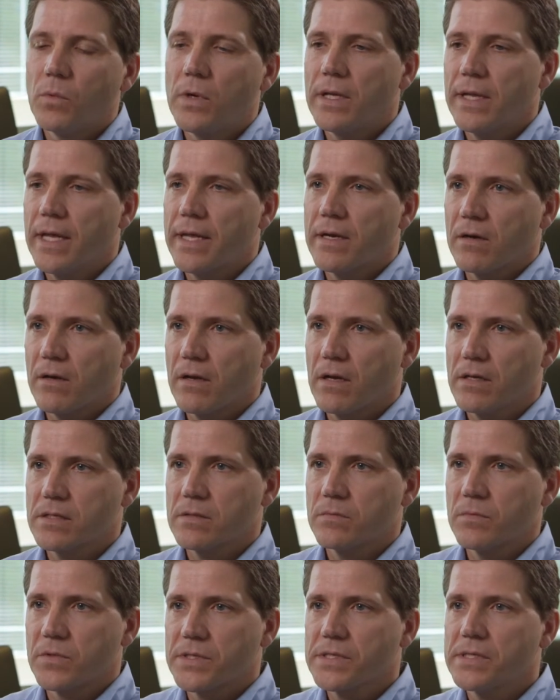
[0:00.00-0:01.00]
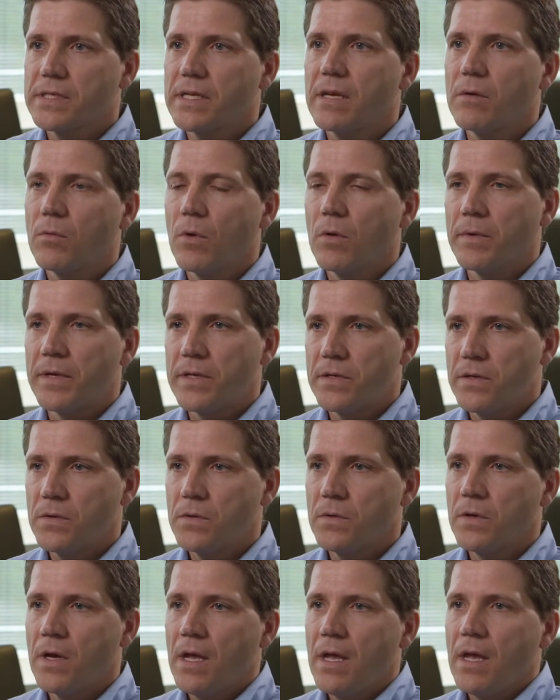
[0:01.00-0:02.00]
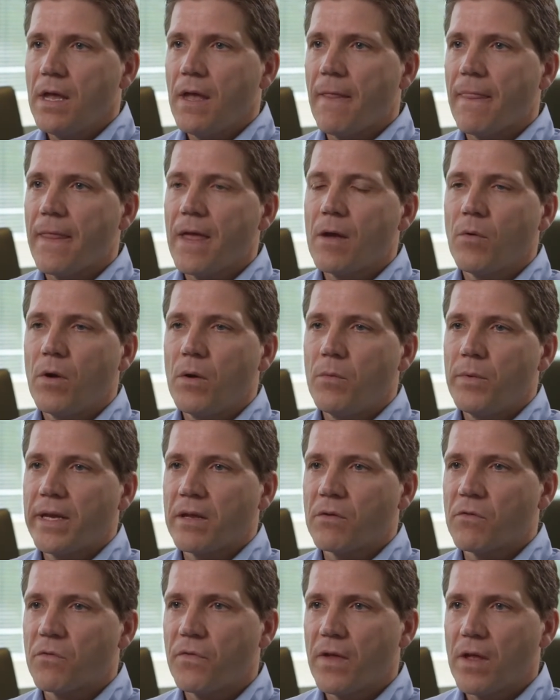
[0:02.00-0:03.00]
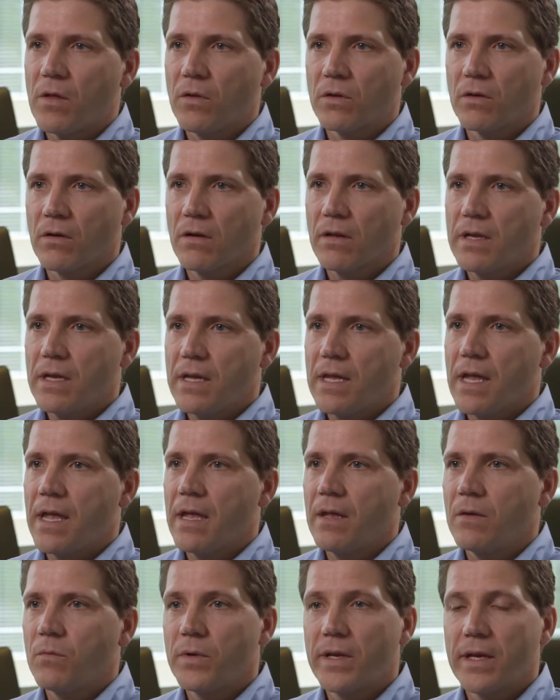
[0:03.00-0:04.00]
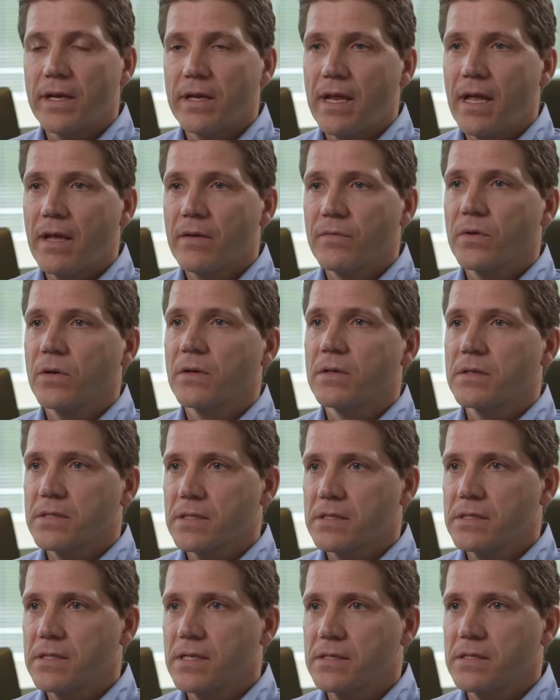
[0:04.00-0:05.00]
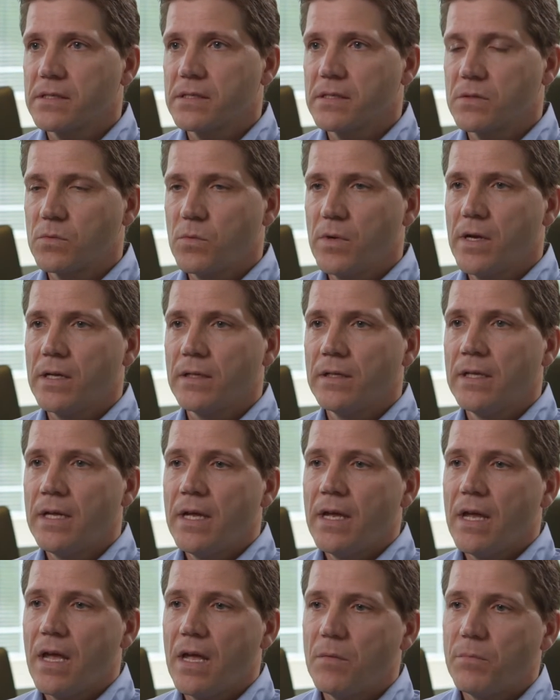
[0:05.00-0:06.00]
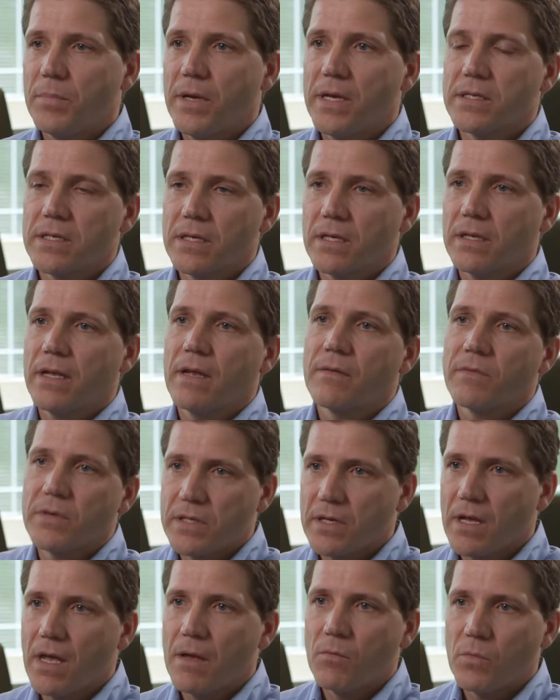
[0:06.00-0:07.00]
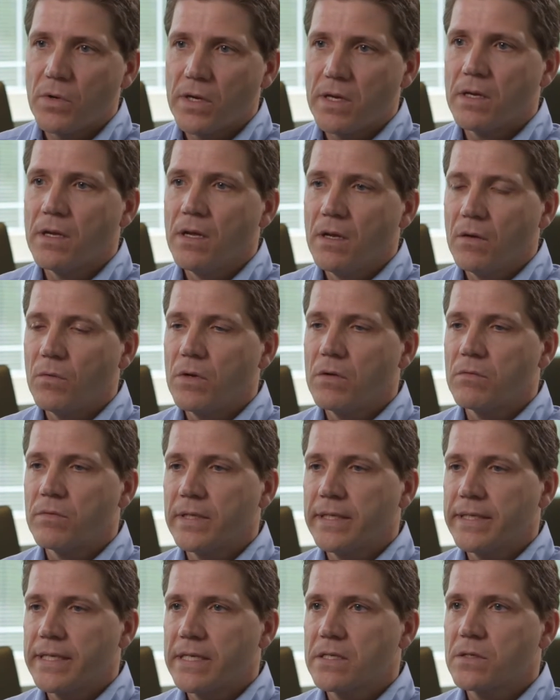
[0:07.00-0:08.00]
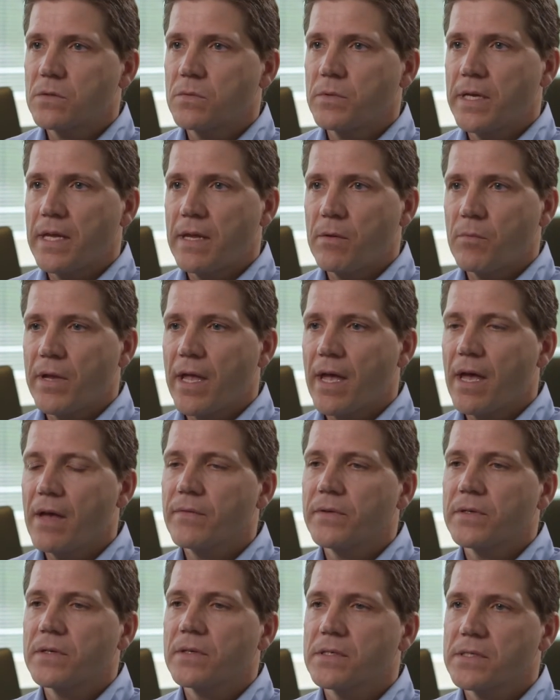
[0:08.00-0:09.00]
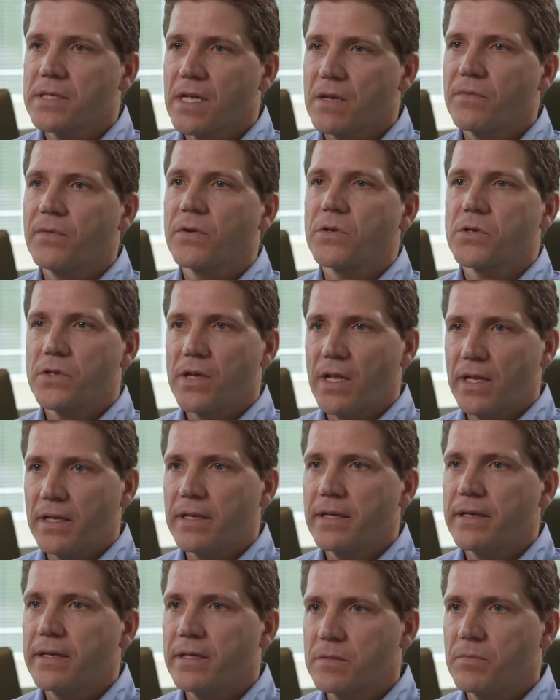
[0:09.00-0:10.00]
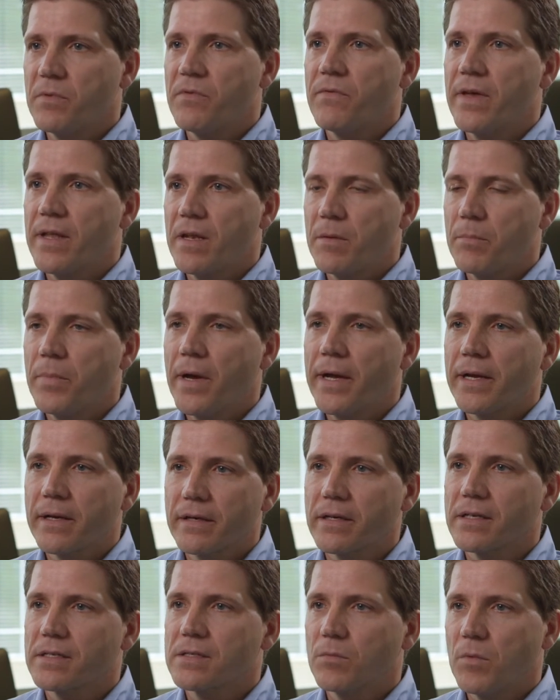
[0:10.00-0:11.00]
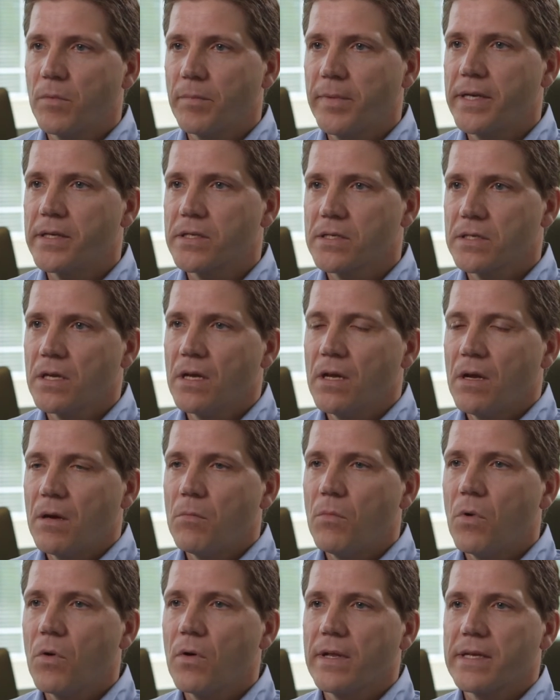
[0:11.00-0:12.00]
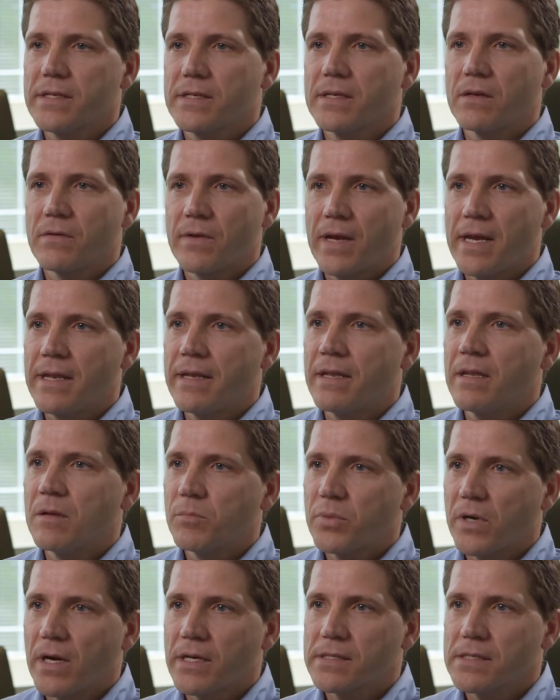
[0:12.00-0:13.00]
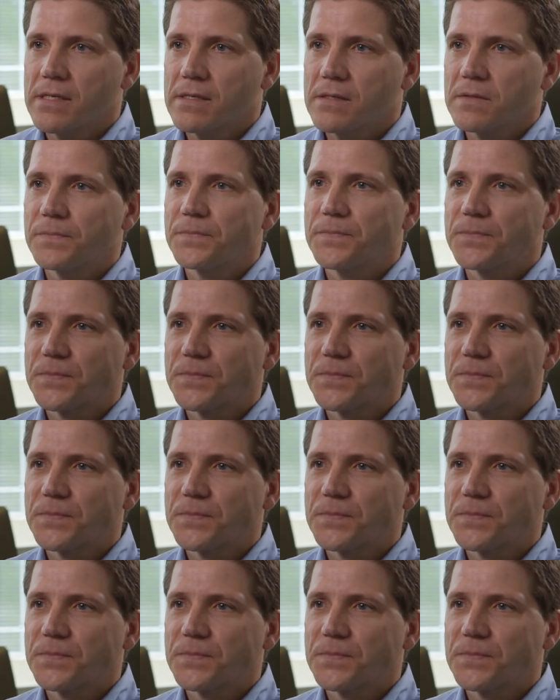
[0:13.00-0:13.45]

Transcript: let our customers see what we do, and that way we can fail early and we can have early successes as well. And basically every time we release, we have a set of functionality that has been vetted by our customer base, more or less ingrained in the process.